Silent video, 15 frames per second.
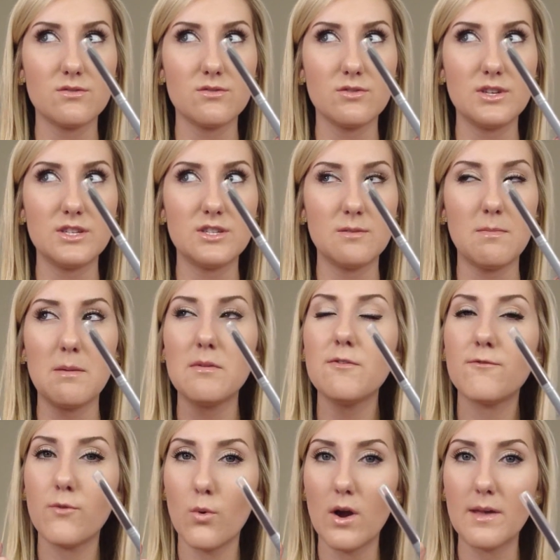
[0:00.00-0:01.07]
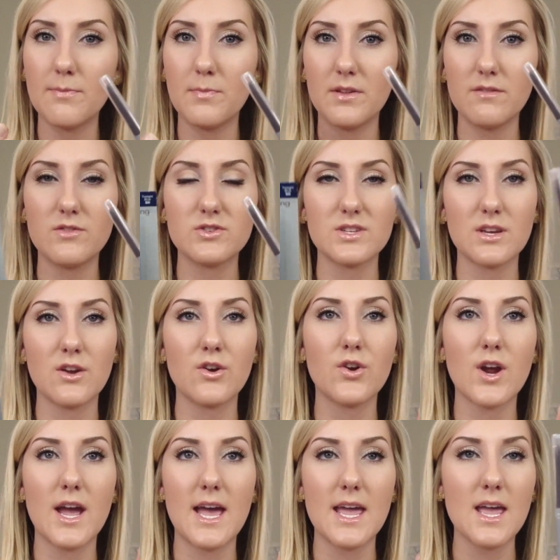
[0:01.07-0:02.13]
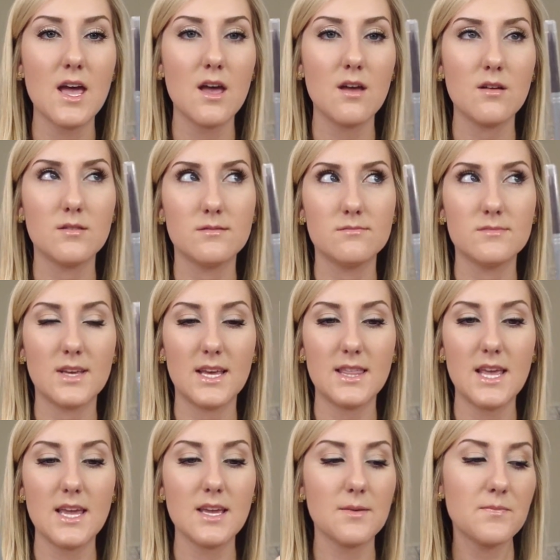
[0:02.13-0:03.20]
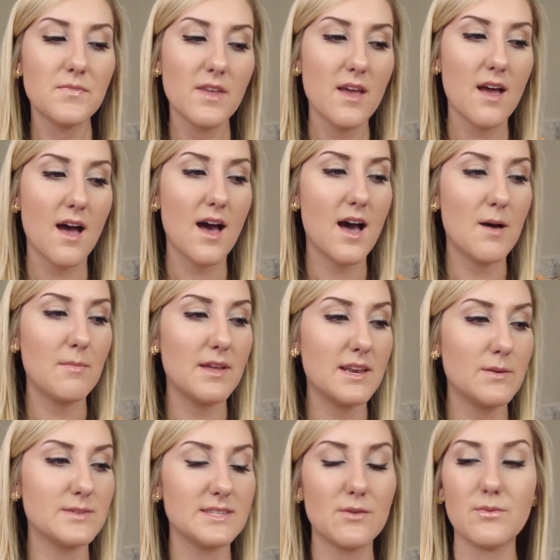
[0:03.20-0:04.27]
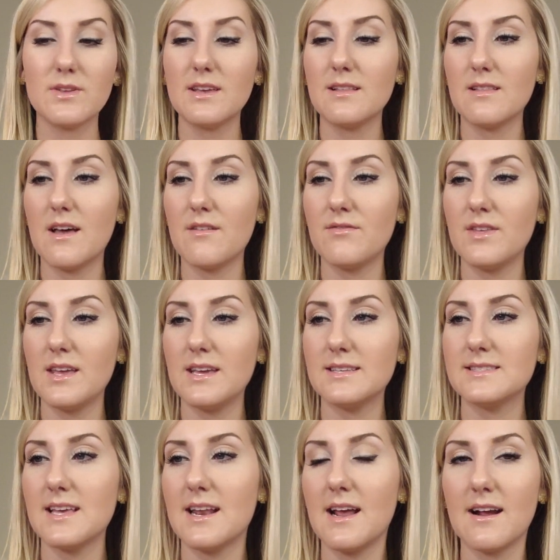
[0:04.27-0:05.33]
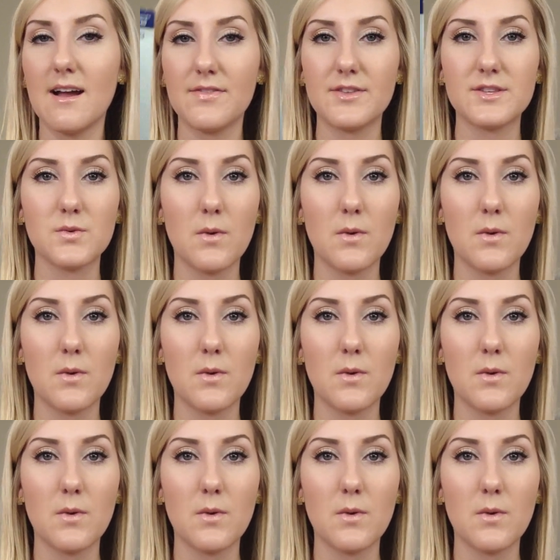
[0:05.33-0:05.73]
three shades, maybe four. I believe there's like a gray, I think. But anyways, I really love these, and I got the